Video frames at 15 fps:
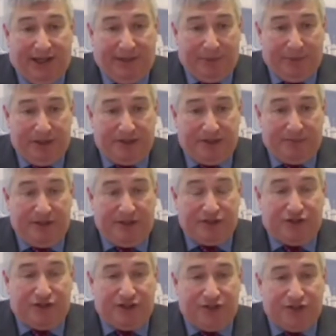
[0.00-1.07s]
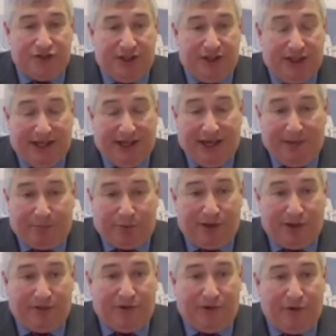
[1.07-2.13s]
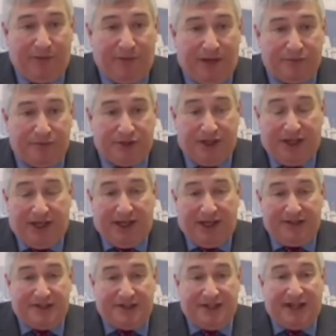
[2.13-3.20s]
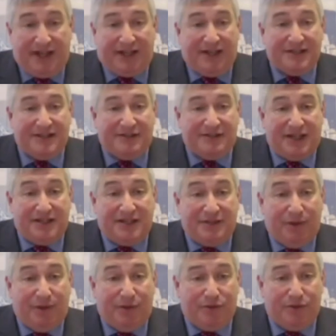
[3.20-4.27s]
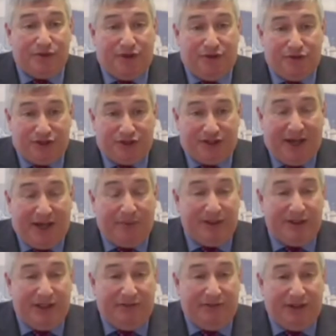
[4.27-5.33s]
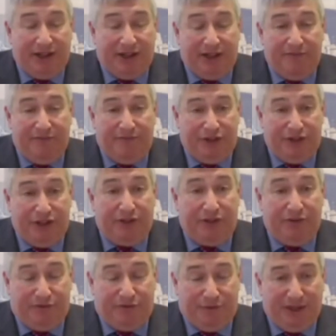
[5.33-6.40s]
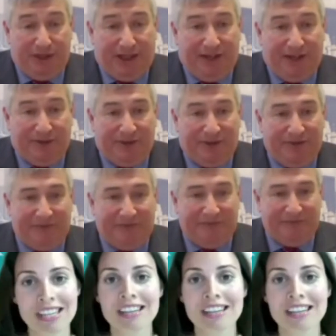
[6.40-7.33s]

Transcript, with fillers: our B two B strategy, our product roadmaps, and see our customer testimonials on just how we deliver video from the cloud.